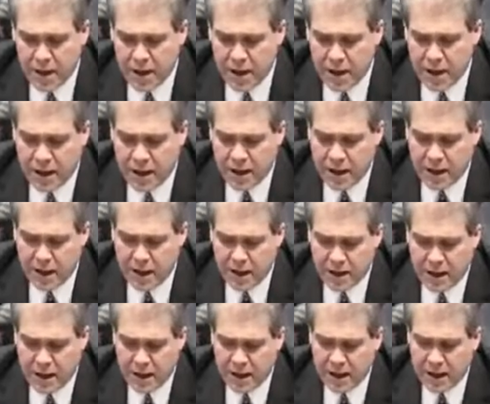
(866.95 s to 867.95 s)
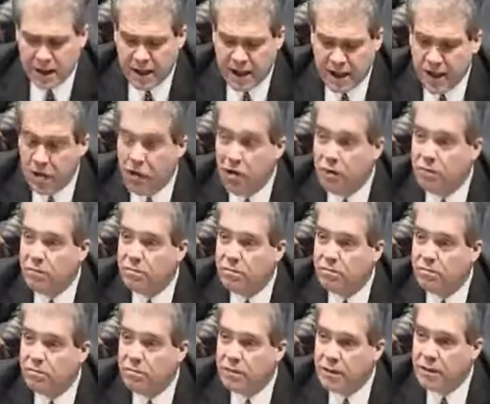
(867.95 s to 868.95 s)
And I know,
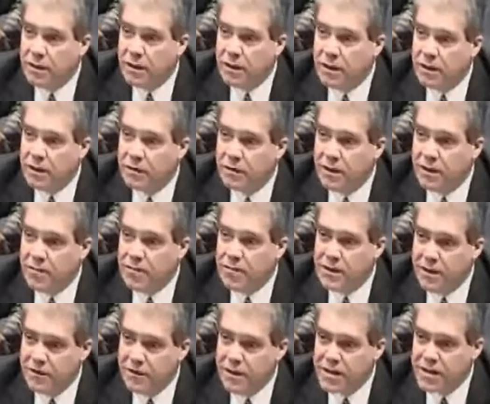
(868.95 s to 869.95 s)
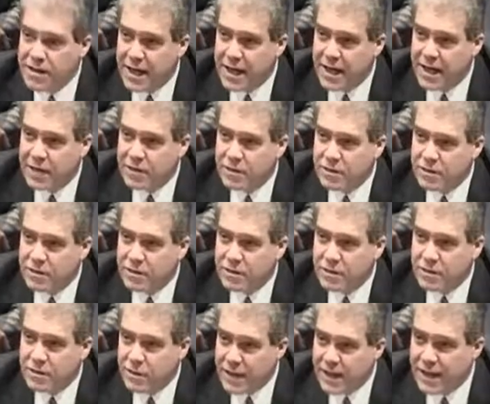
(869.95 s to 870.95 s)
Representative Gonzalez,
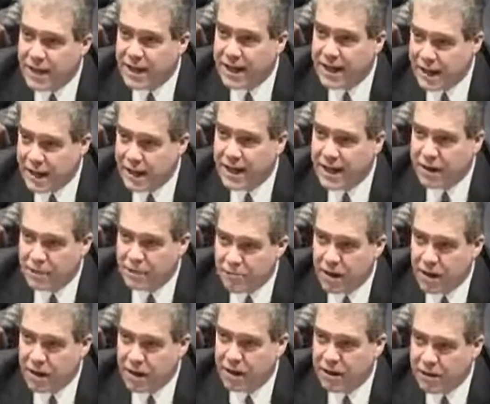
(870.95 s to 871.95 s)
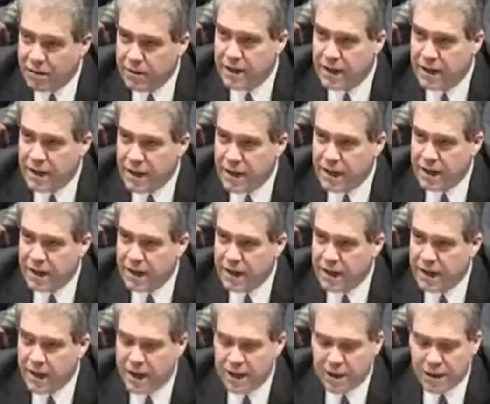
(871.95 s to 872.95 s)
you've been a dedicated mother,
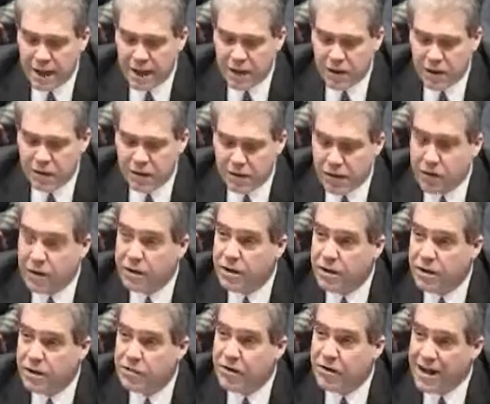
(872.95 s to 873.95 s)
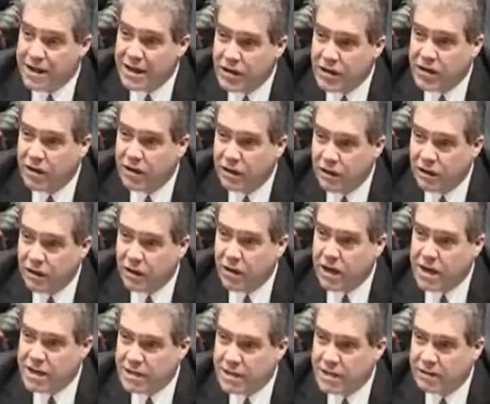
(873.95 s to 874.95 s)
and I know the tragedy you
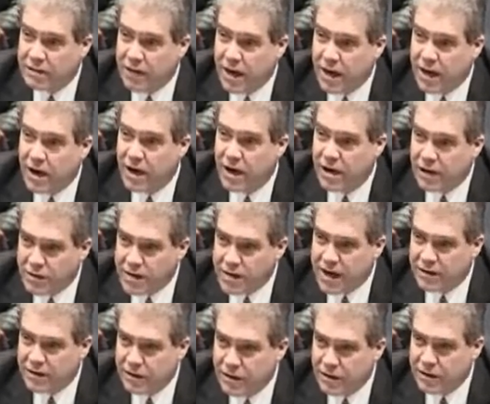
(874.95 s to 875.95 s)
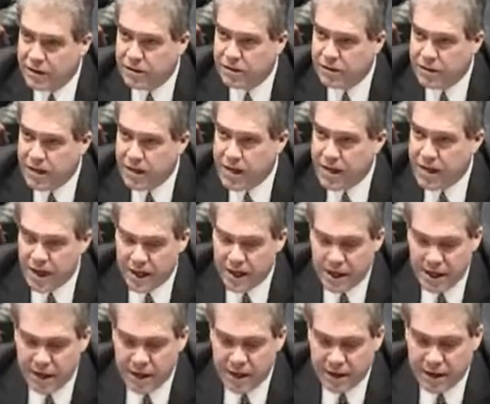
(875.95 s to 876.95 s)
lost, and my heart goes out to you.
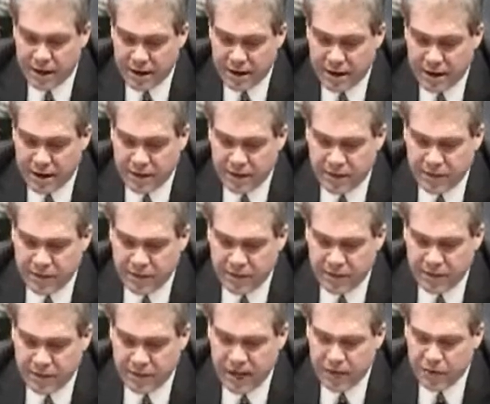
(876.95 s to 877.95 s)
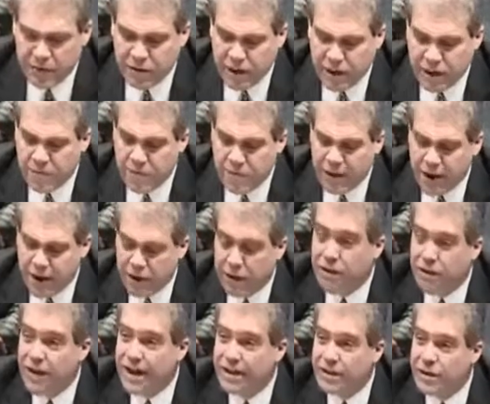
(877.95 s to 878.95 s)
And I really admire the
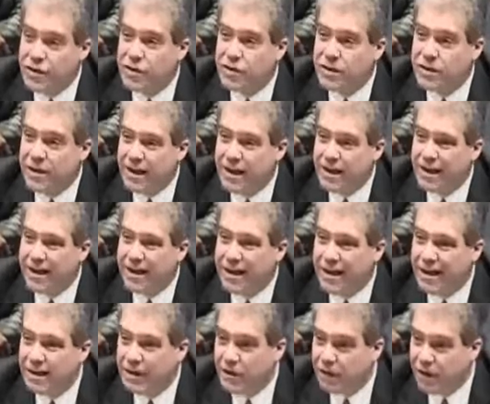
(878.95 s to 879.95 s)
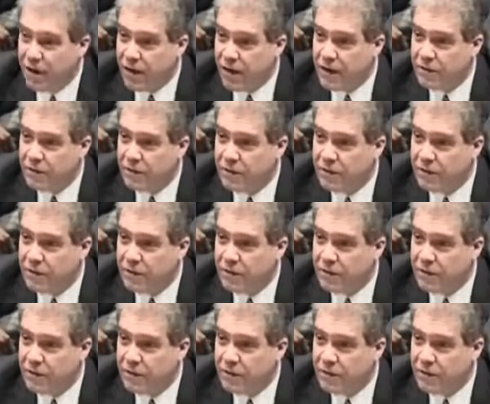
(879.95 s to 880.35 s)
fact that you're taking on this fight